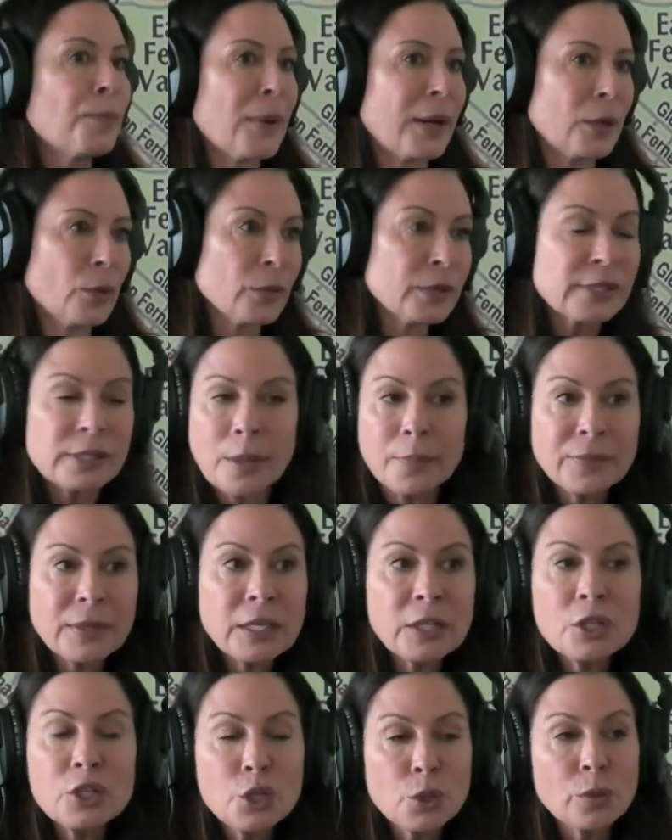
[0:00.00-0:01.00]
but it was
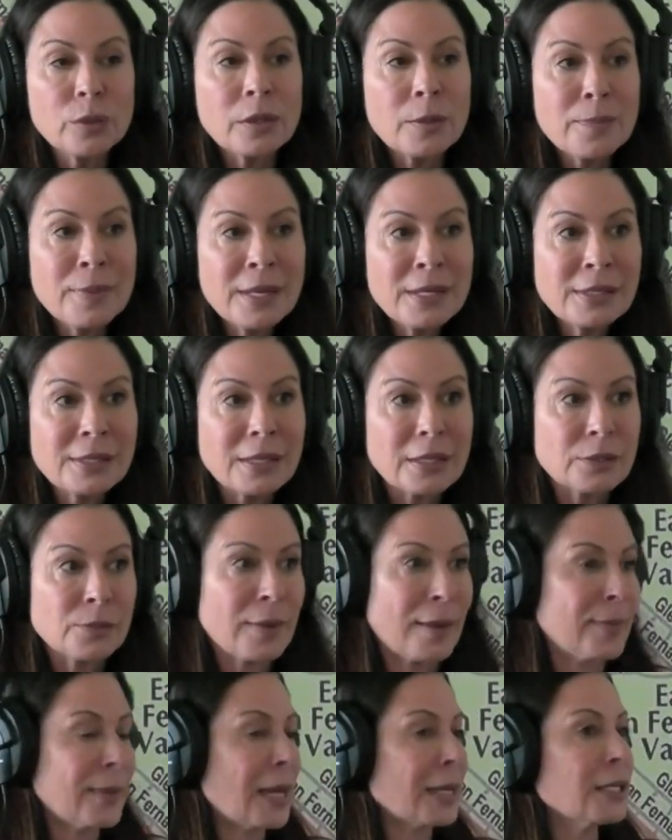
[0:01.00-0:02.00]
something to do in the business.
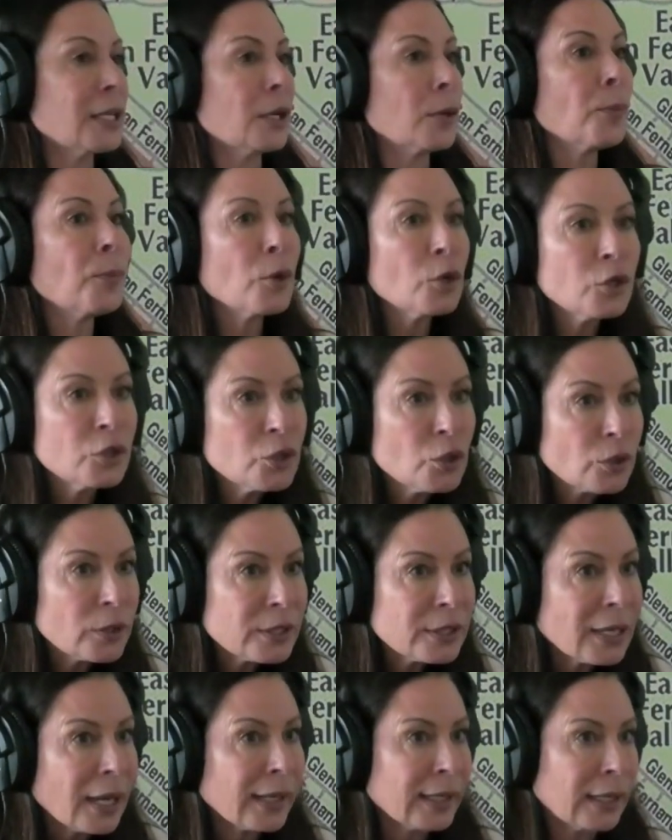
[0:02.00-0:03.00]
Maybe I did a
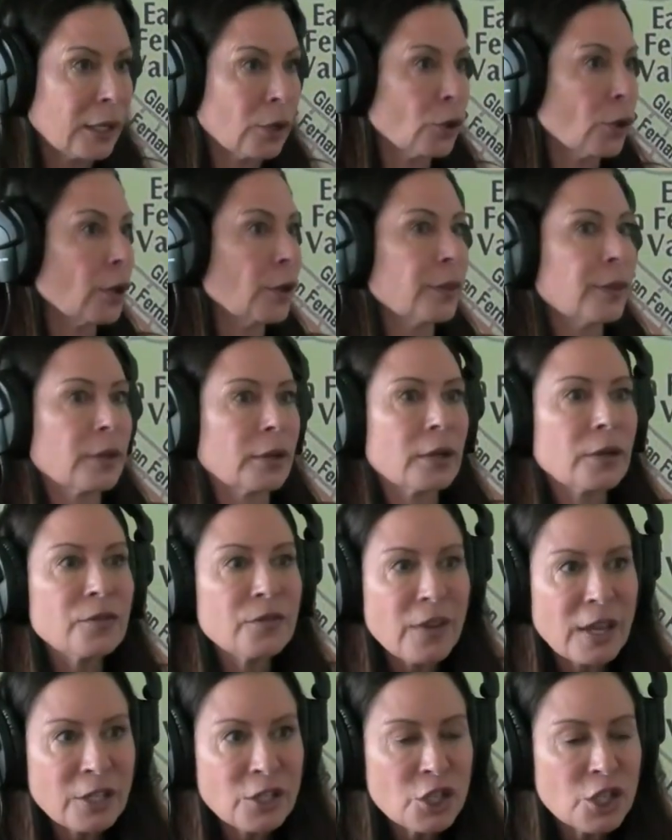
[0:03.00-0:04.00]
bookstore signing or the
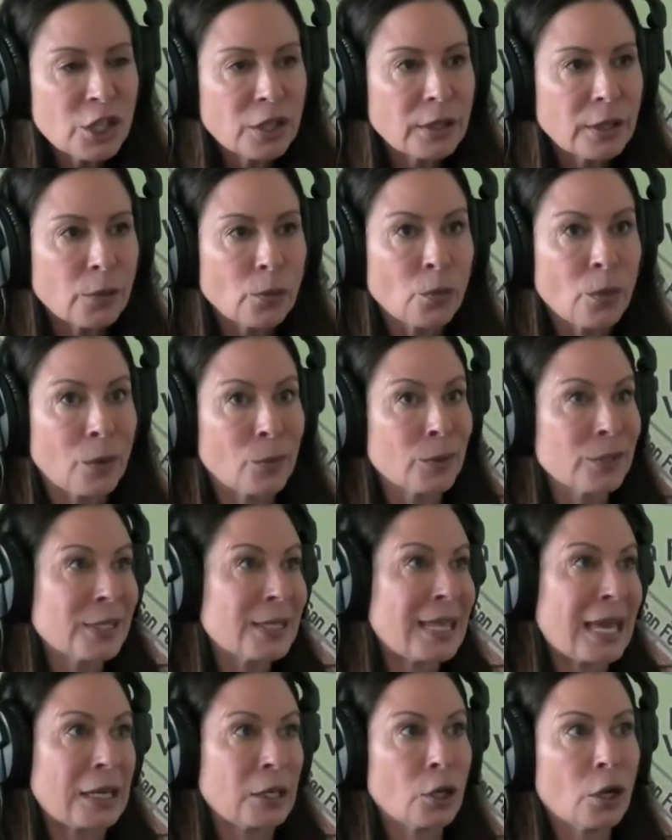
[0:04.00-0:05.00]
convention, that what was
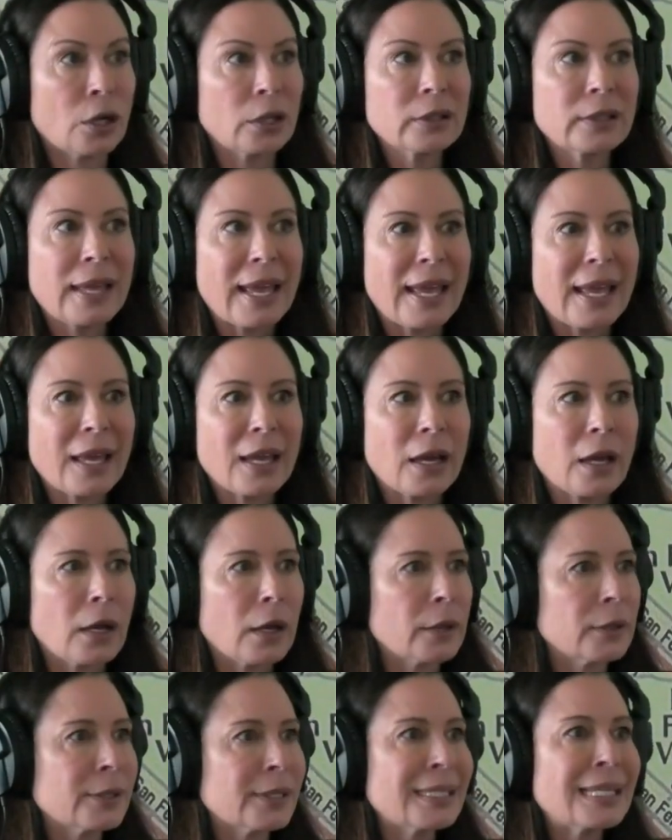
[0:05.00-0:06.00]
then called
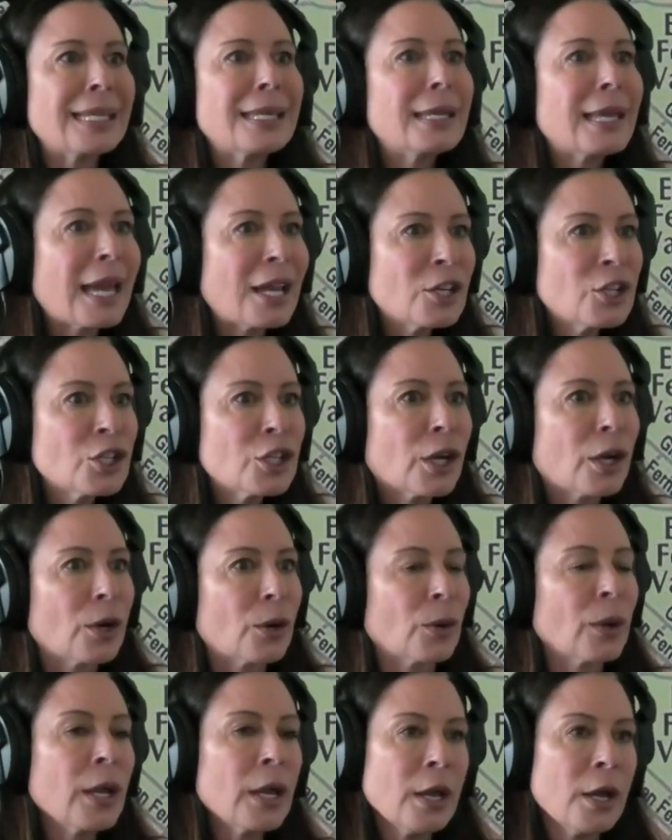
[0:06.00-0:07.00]
the CES
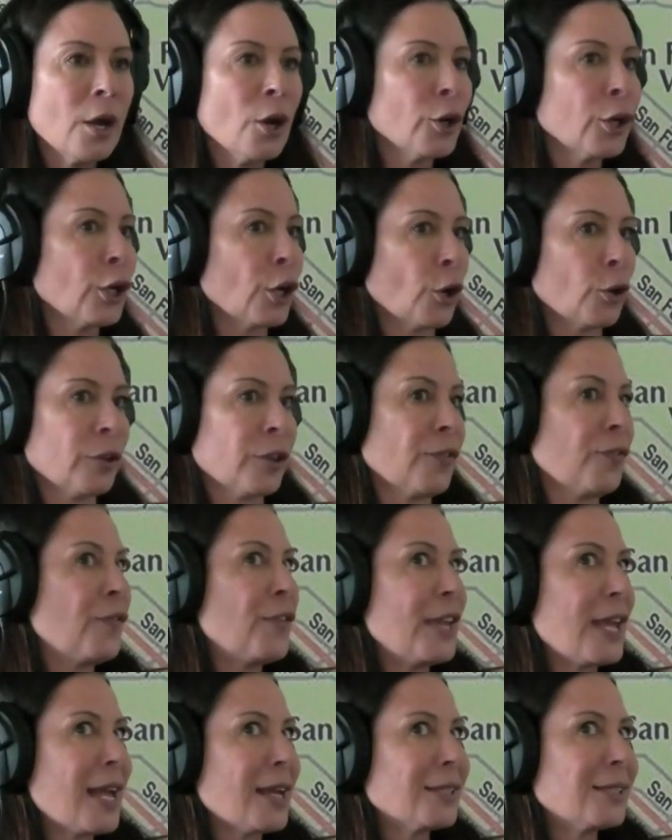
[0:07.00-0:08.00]
show, you know, or the
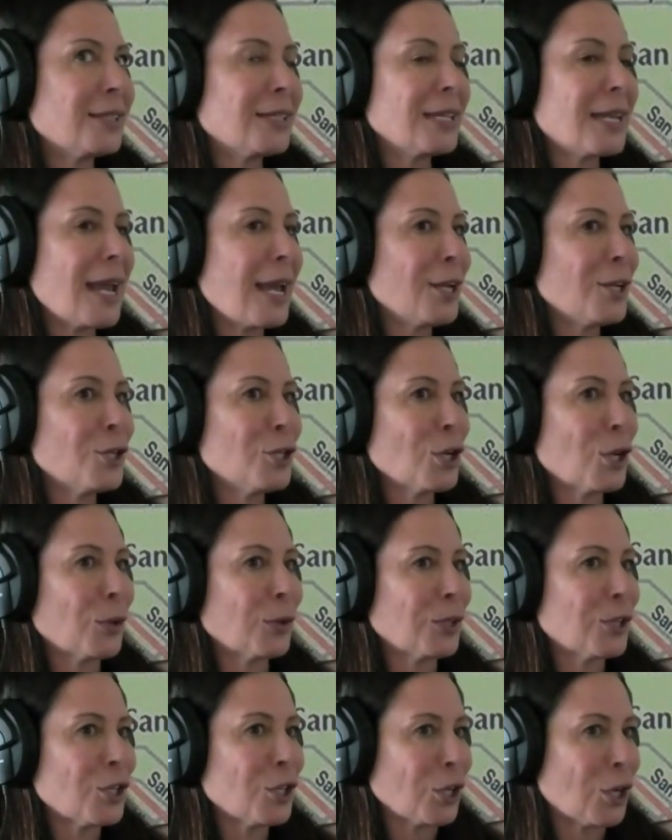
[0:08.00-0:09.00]
VSDA
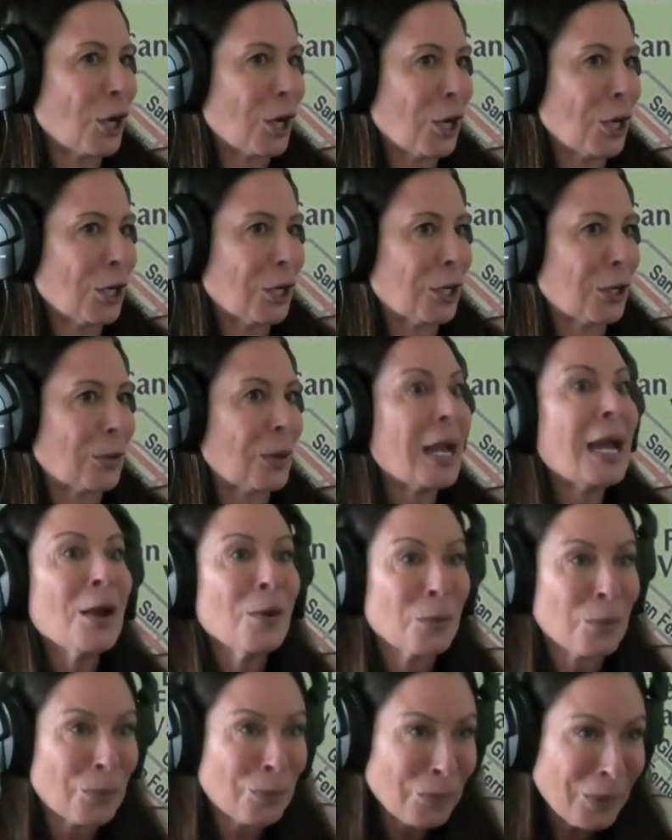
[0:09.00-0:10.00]
show in Chicago.
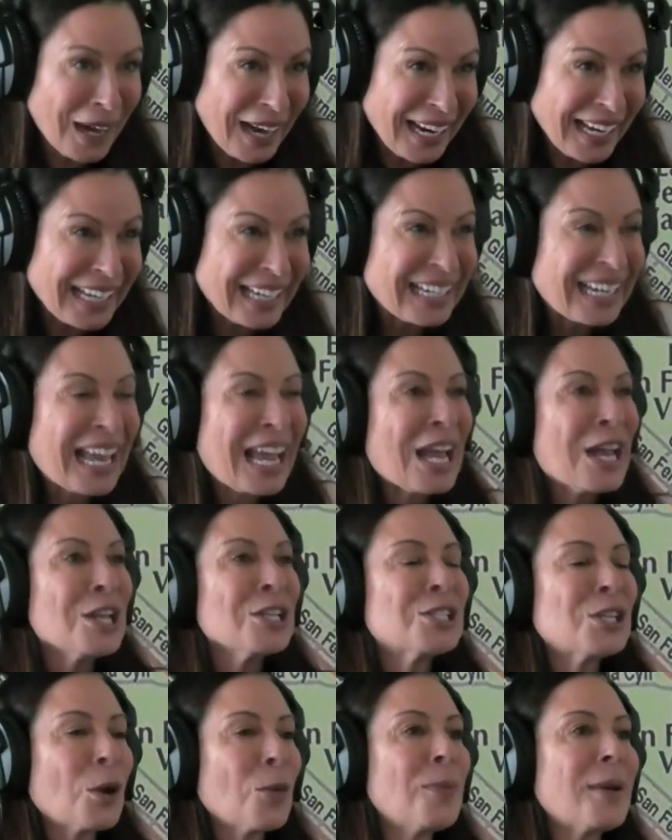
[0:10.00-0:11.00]
Right.
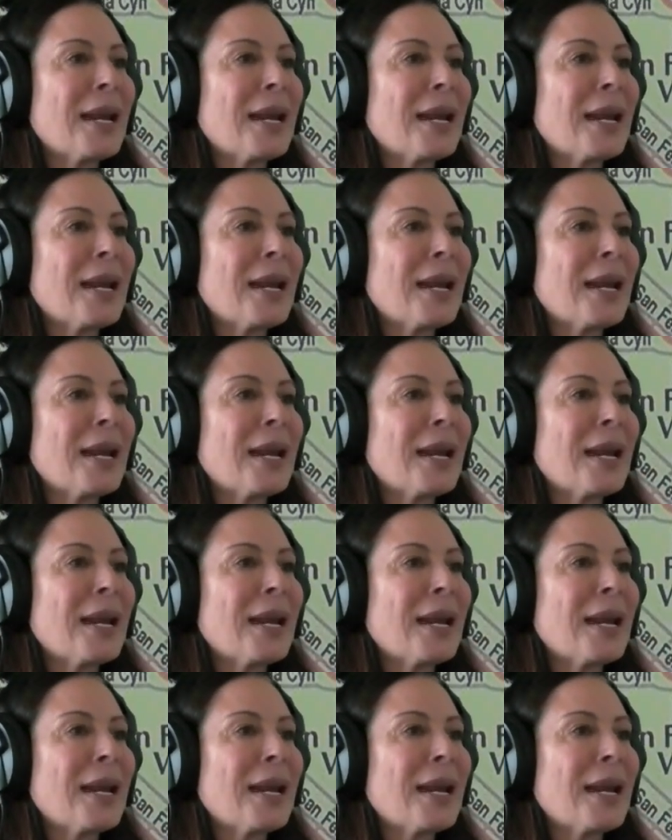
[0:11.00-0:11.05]
So,